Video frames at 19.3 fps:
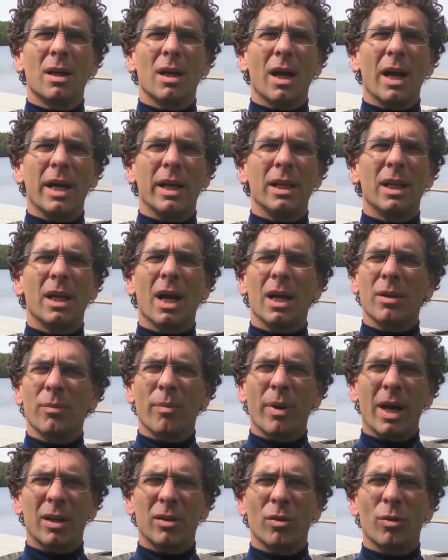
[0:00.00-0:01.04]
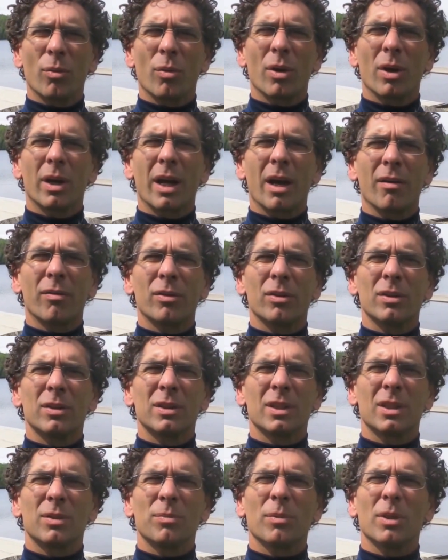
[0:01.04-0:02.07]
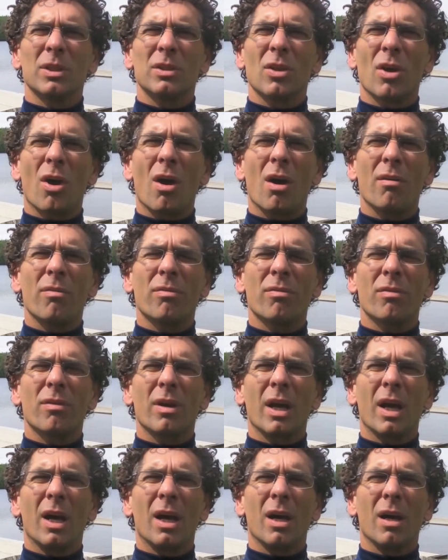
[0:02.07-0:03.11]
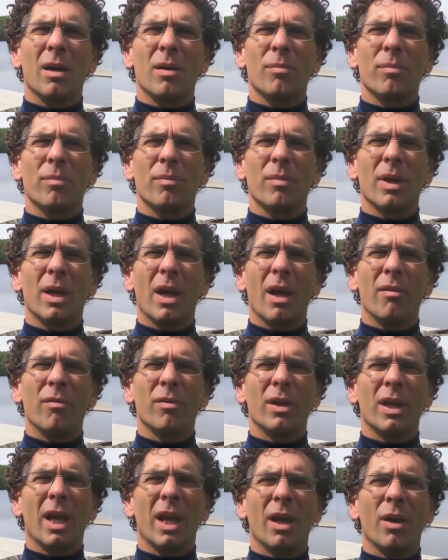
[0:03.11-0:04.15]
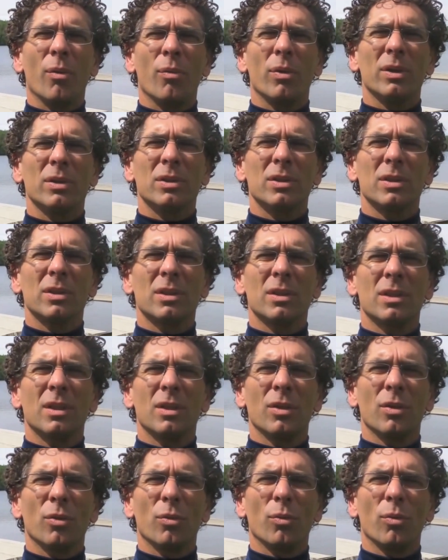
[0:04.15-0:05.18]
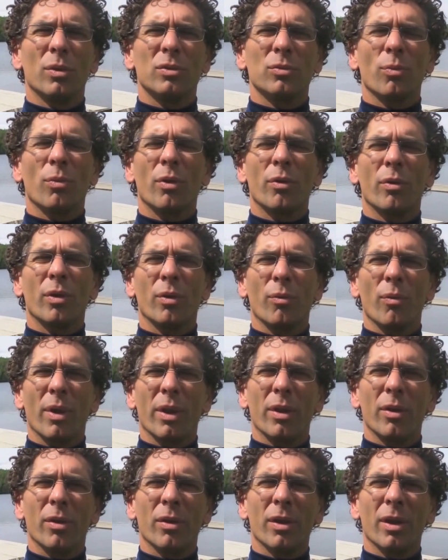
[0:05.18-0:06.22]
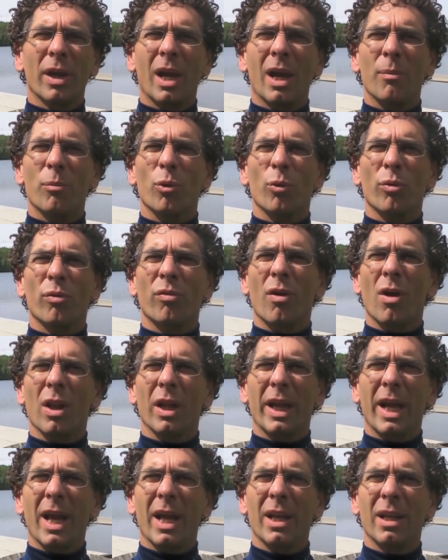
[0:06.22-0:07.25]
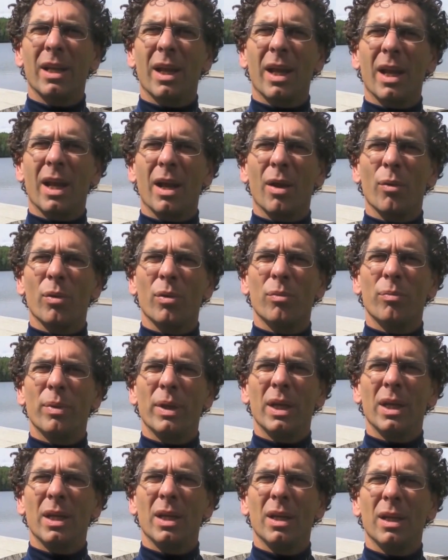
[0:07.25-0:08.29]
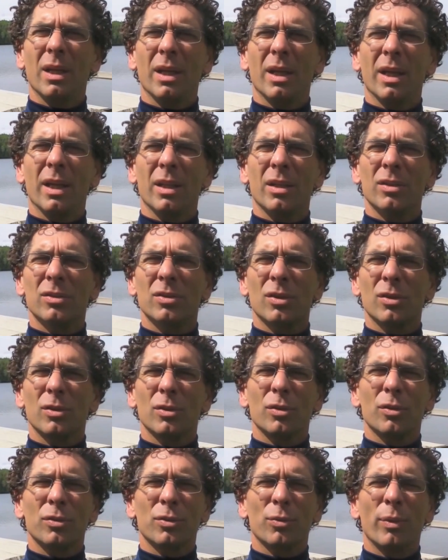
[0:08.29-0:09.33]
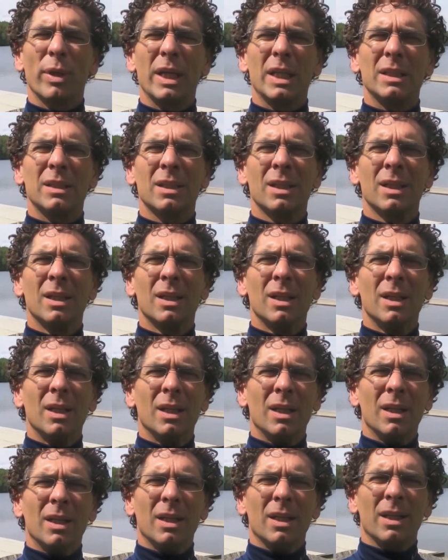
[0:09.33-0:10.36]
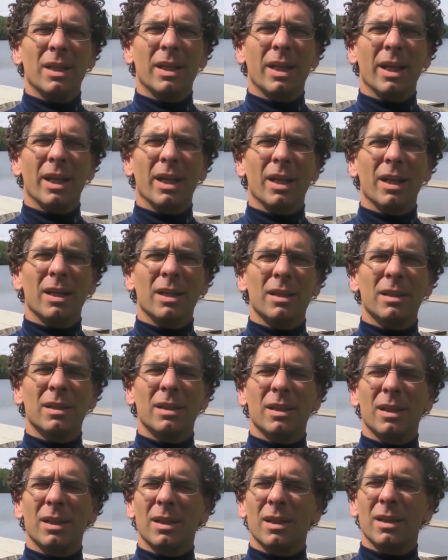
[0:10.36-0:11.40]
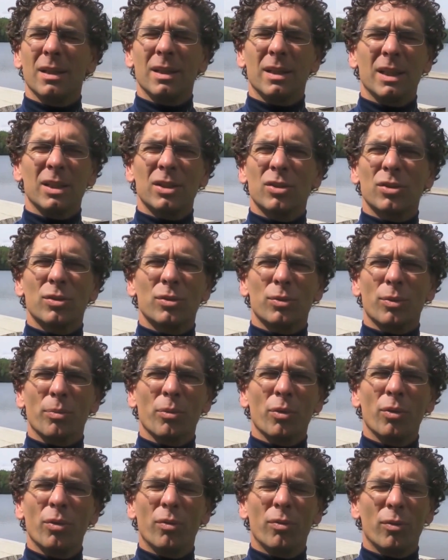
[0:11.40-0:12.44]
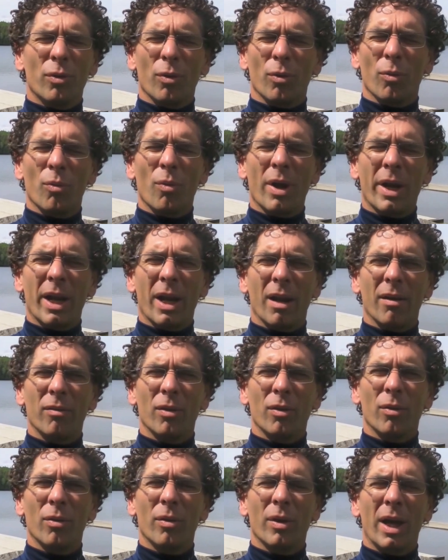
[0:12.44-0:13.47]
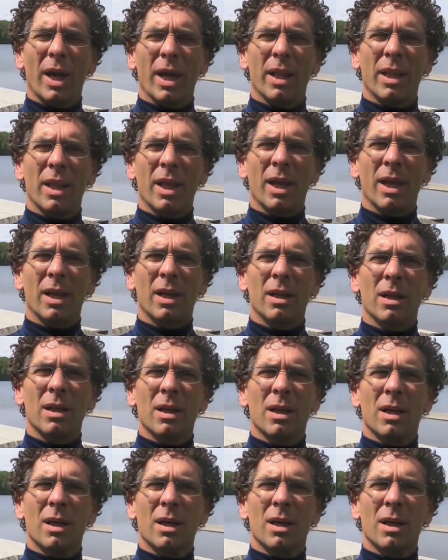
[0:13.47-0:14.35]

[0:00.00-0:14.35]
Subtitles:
I'd gotten back to work after 6 months off. Every day was wondering whether the hammer would fall again and I would be in the surgical suite getting discs removed or what have you, and then